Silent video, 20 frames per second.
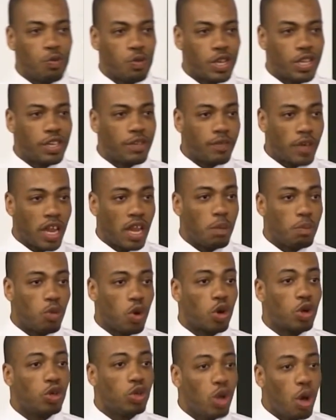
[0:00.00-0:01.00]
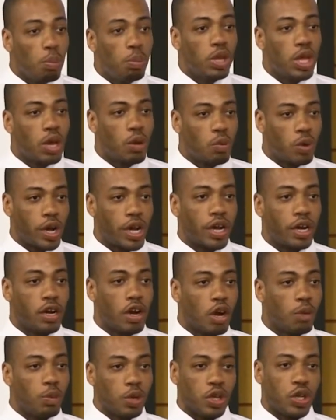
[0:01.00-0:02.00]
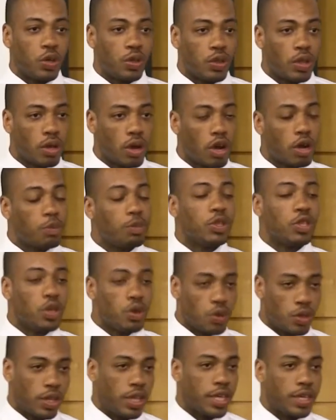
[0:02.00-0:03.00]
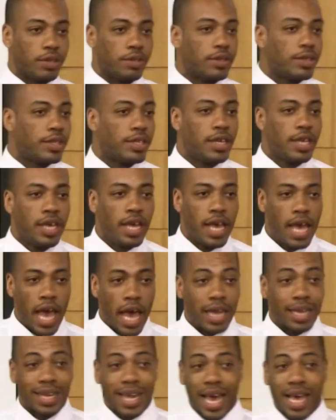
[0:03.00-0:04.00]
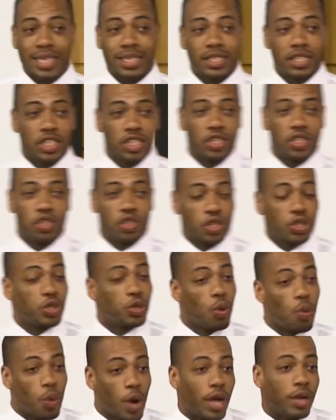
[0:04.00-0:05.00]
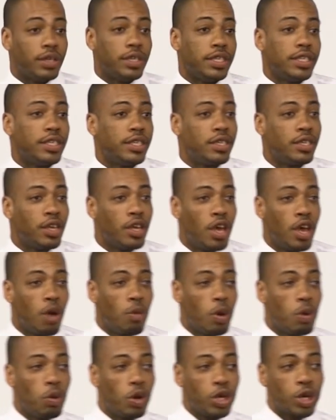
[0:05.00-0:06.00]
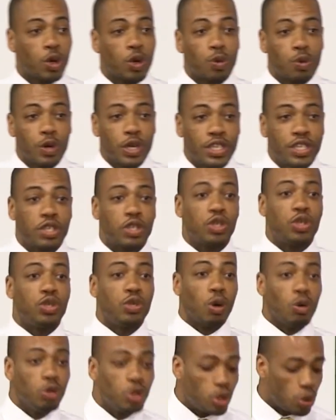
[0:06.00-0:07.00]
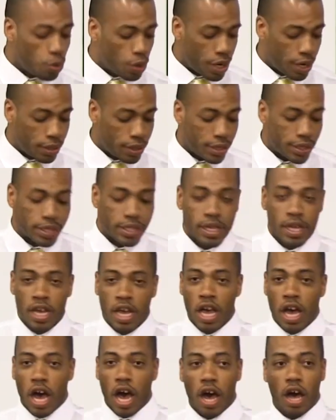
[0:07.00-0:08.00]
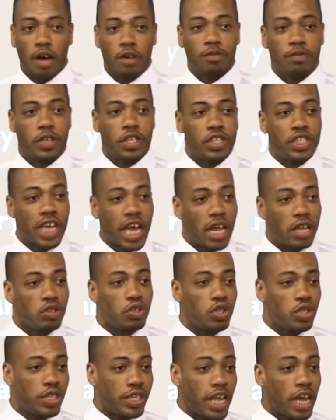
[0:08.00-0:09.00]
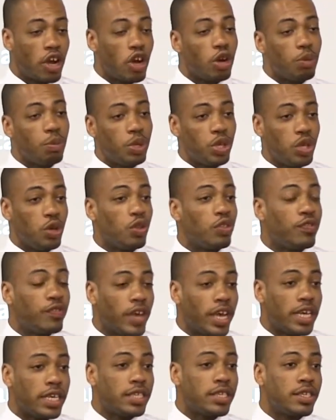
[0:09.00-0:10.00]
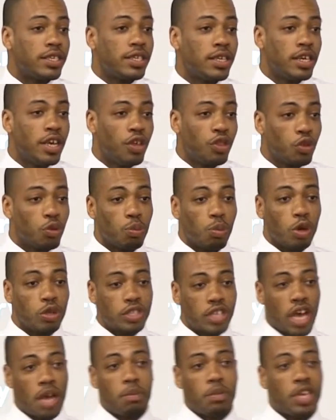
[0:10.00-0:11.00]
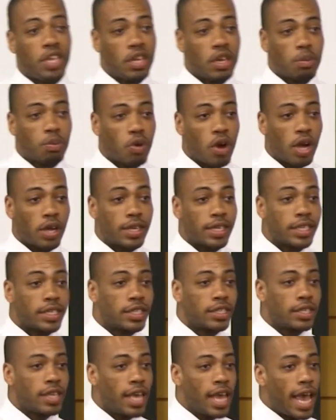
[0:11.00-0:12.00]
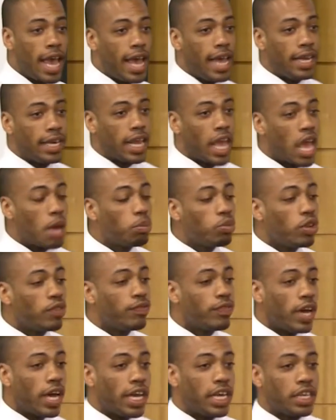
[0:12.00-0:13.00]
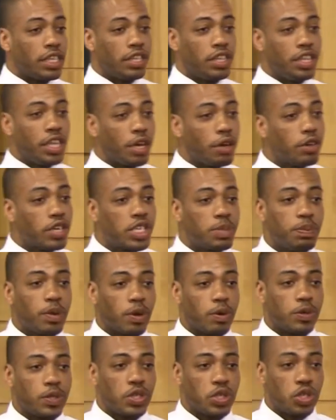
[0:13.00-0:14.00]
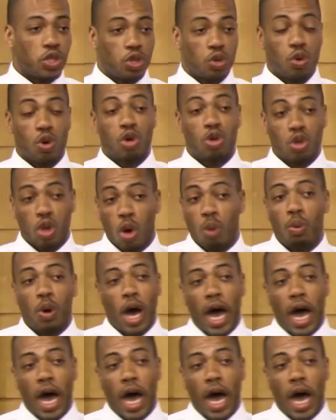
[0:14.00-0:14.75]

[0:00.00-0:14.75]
we develop more globally aware urban youth leaders. And lastly is just awareness. We want to increase the social awareness of the challenges that urban youth face through multimedia products and amplifying their experiences to a global